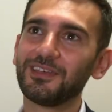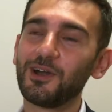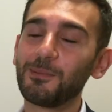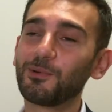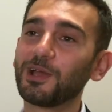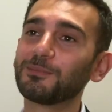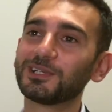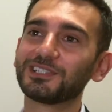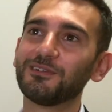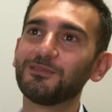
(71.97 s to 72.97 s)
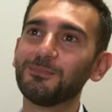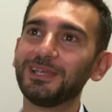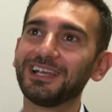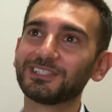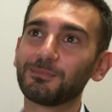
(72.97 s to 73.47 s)
I pride myself on
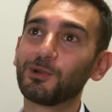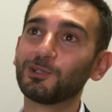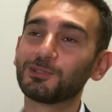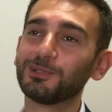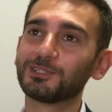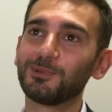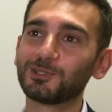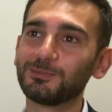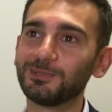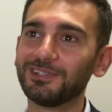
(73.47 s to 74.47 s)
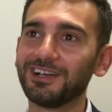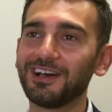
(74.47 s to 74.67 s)
being as approachable as possible.